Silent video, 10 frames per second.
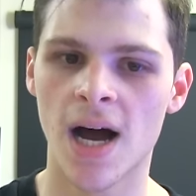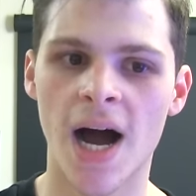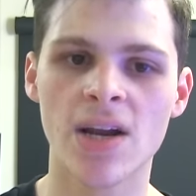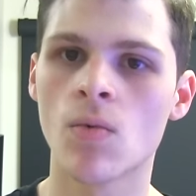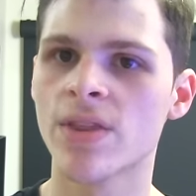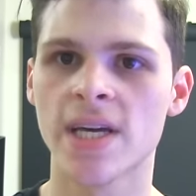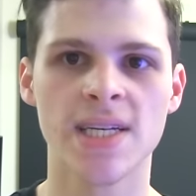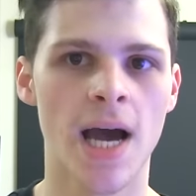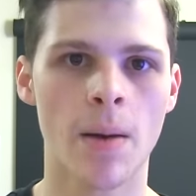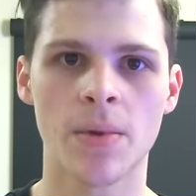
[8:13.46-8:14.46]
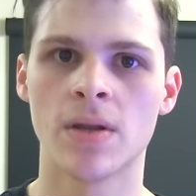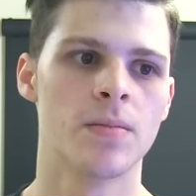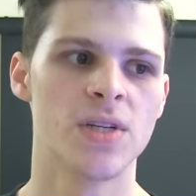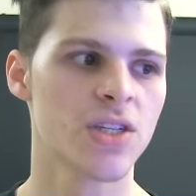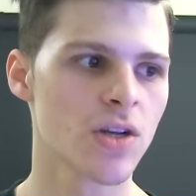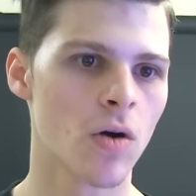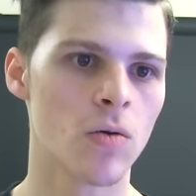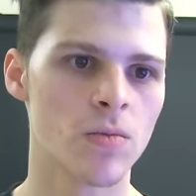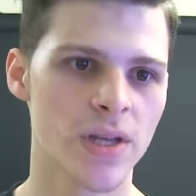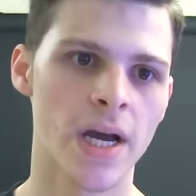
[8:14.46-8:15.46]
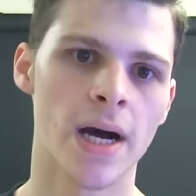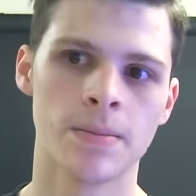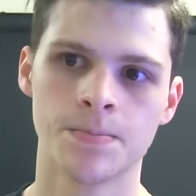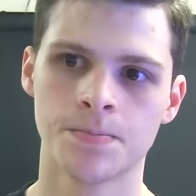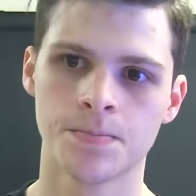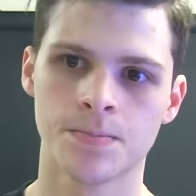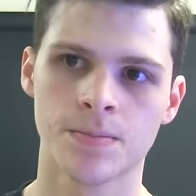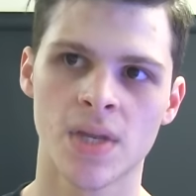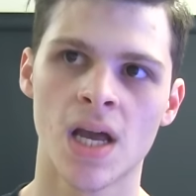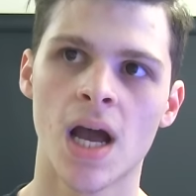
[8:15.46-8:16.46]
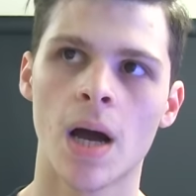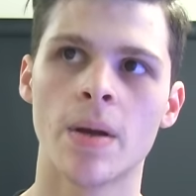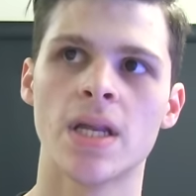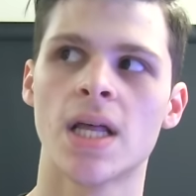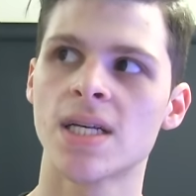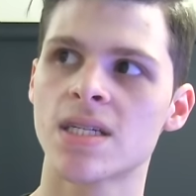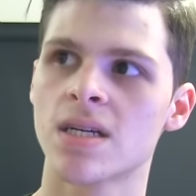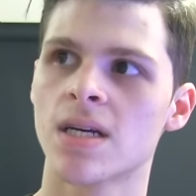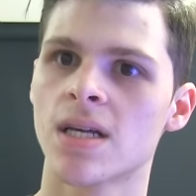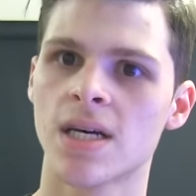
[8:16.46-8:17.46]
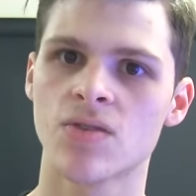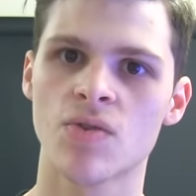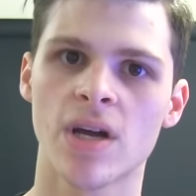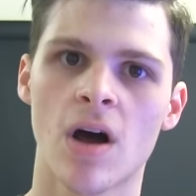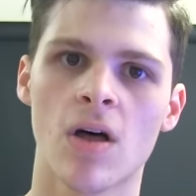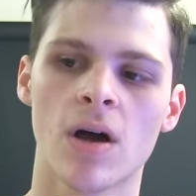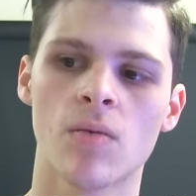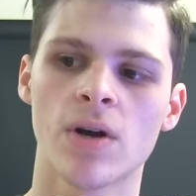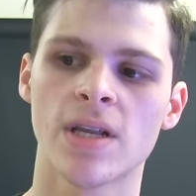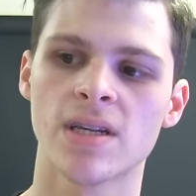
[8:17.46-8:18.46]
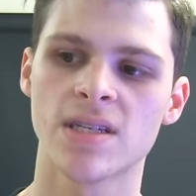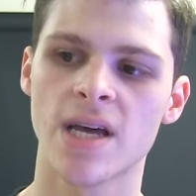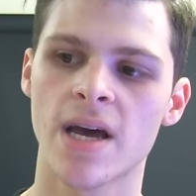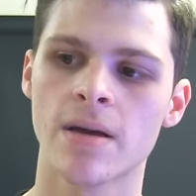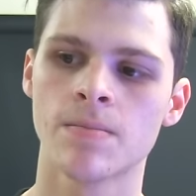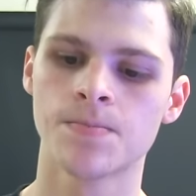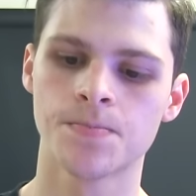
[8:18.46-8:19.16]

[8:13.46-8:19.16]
I don't want that to happen. So yeah, I mean, that's really all I wanted to say.